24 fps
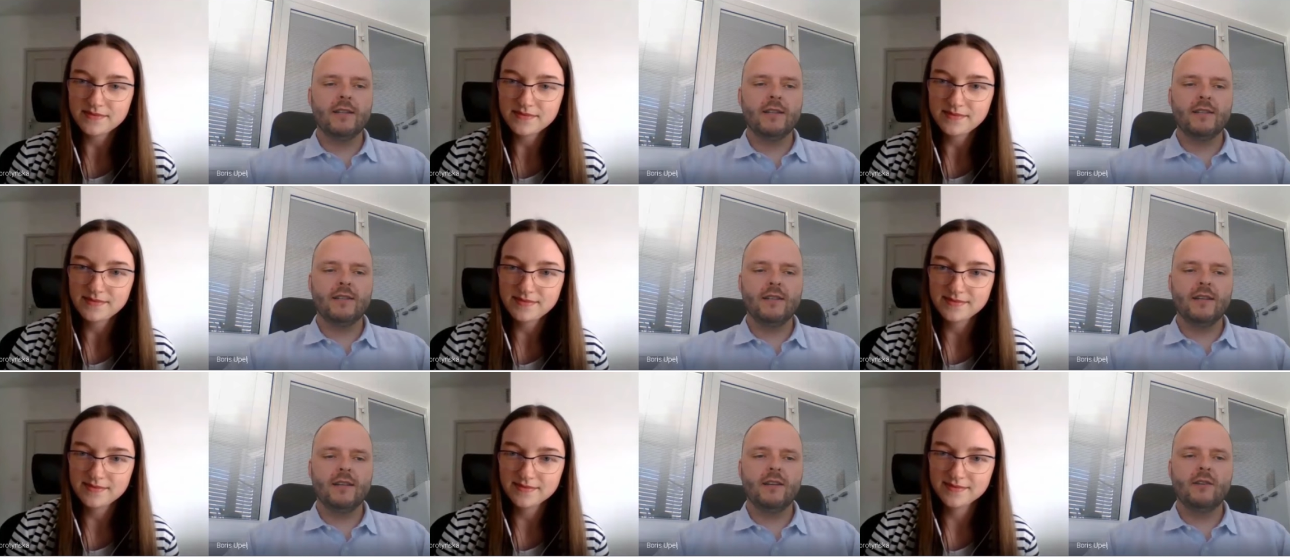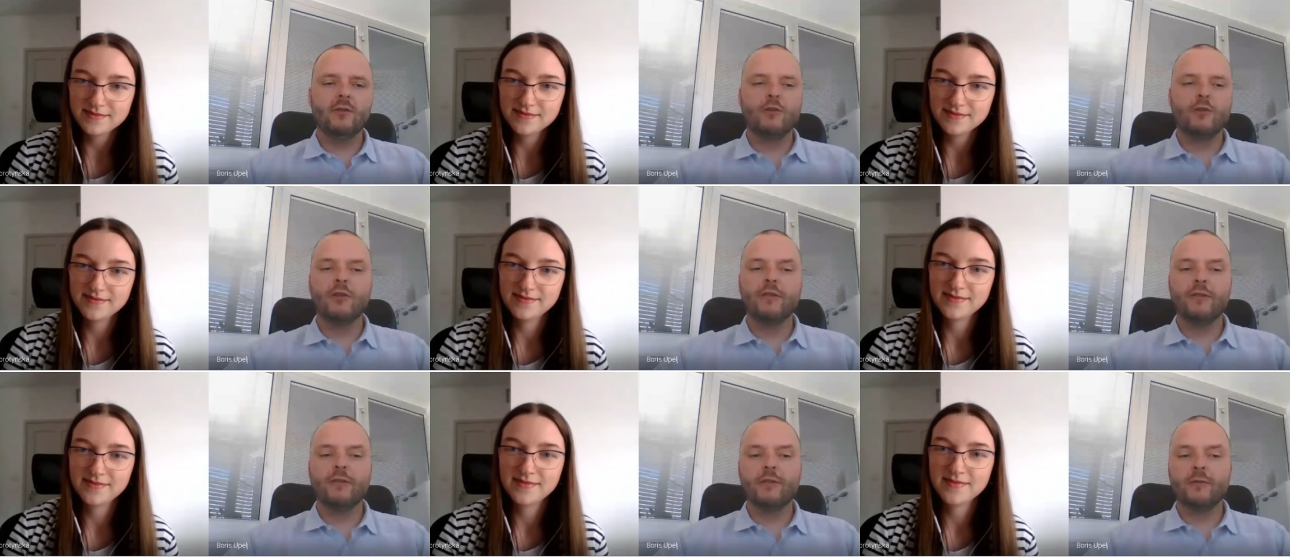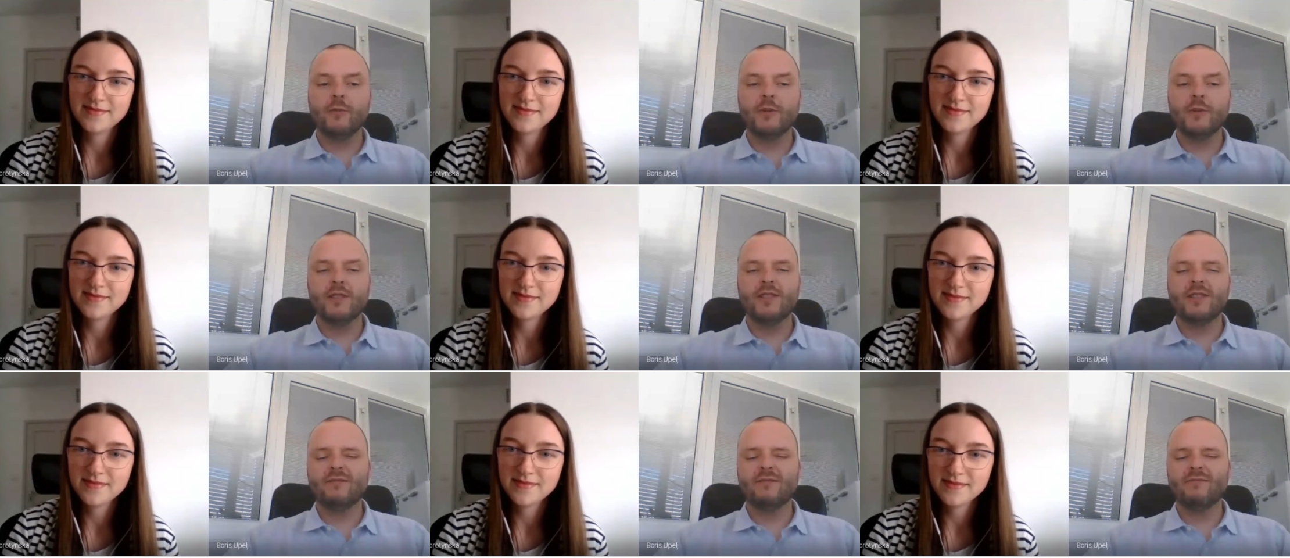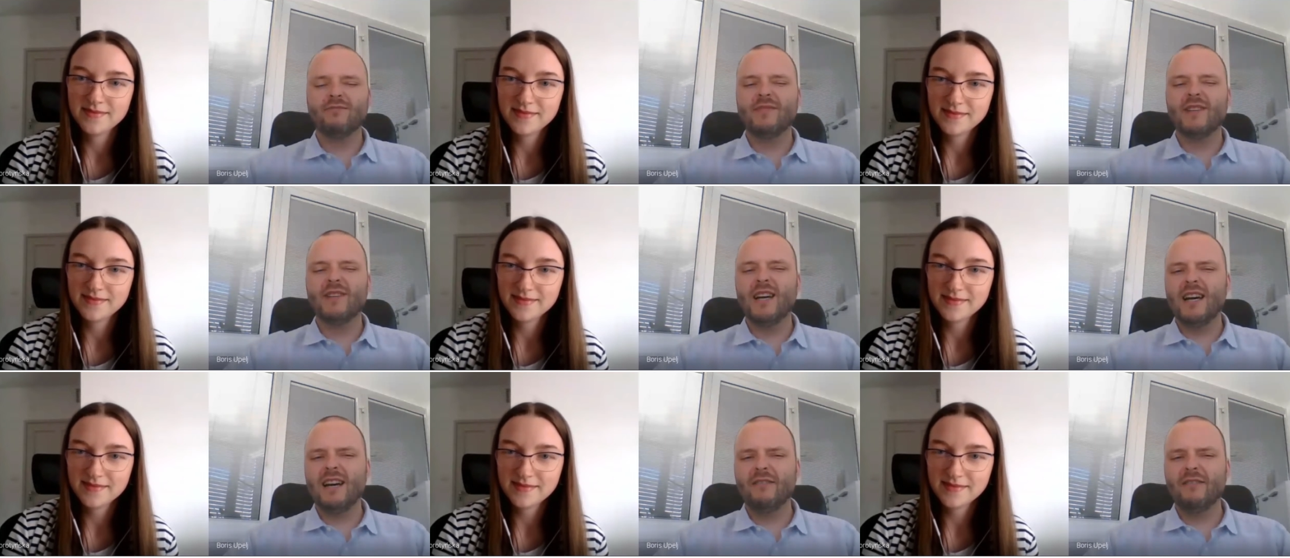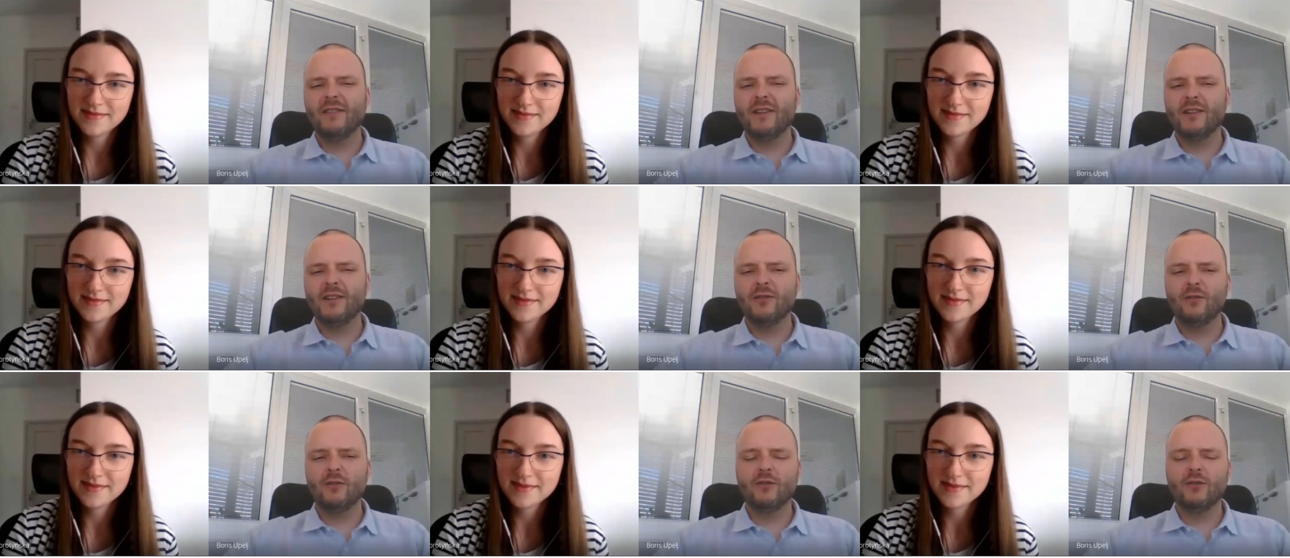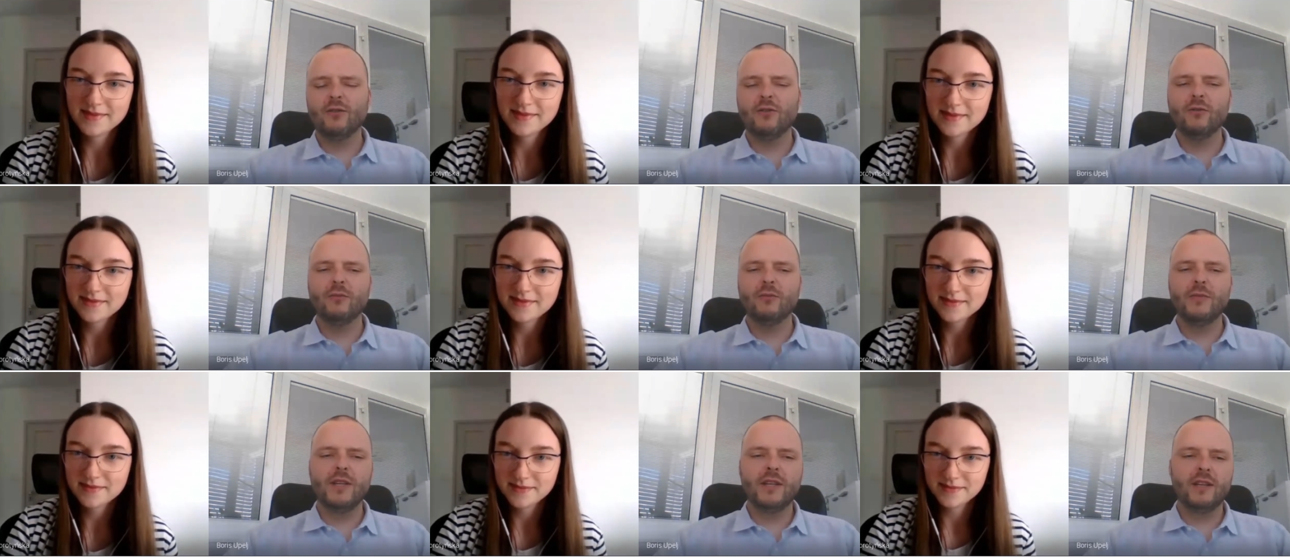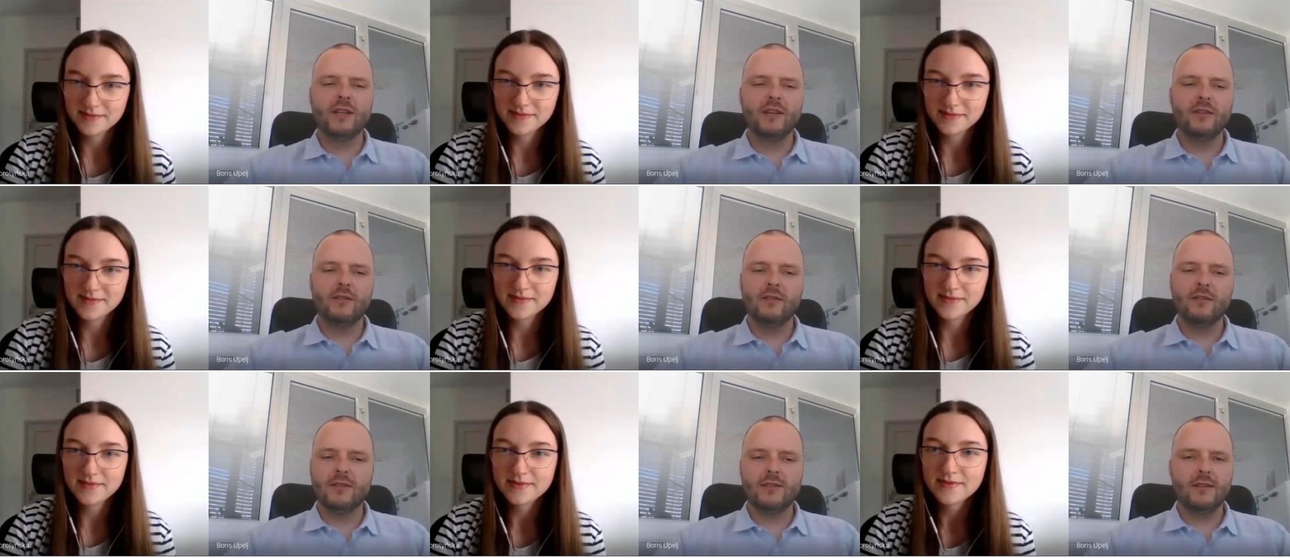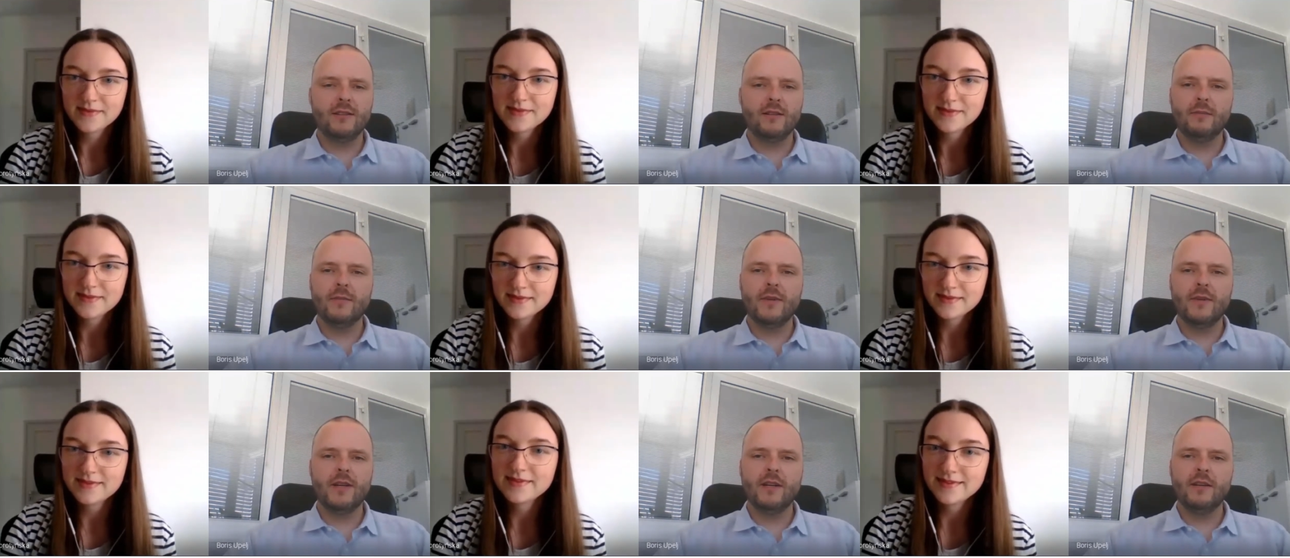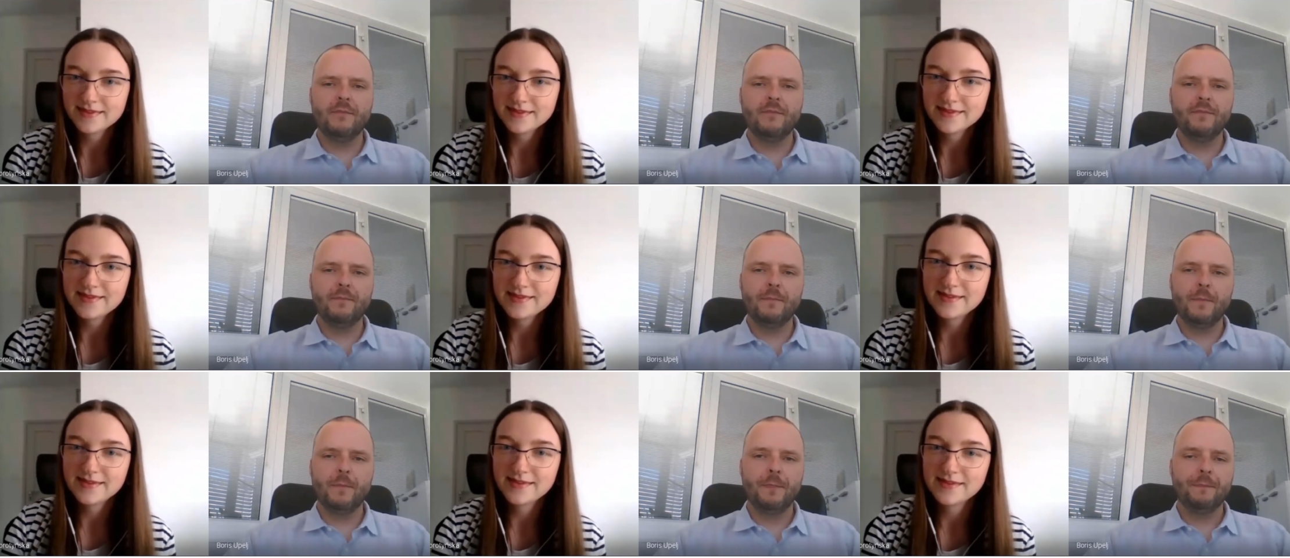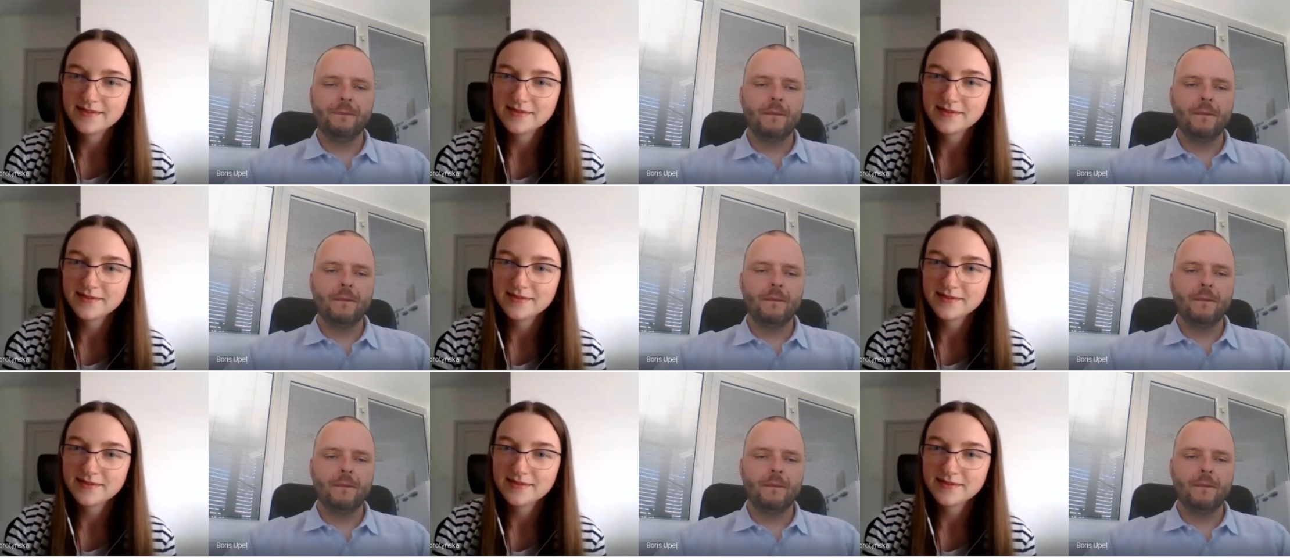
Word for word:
Speaker 1: guys. I don't know if it was David or Dominic or somebody.